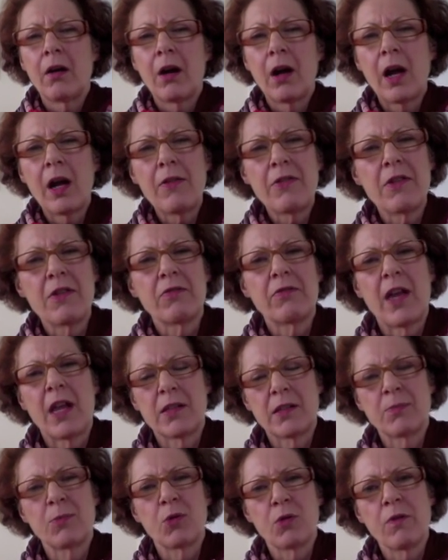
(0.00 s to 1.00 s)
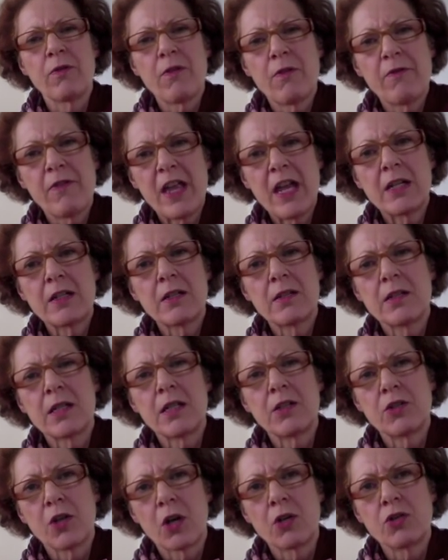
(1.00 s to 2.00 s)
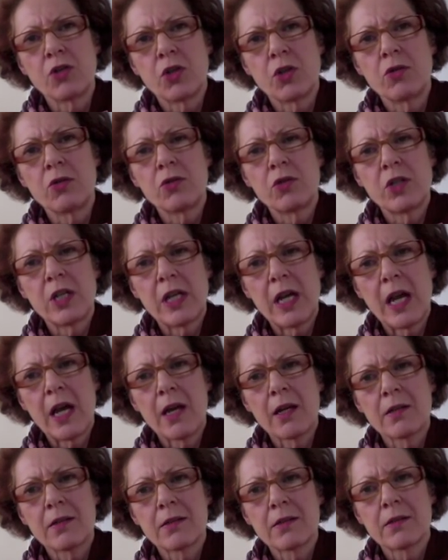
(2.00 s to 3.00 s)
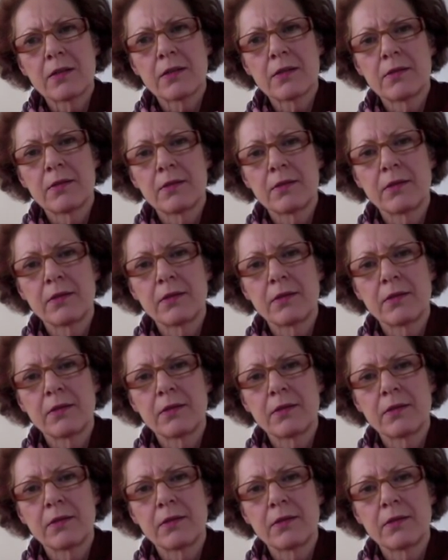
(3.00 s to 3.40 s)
I think that's more of a fantasy, don't you? She asks.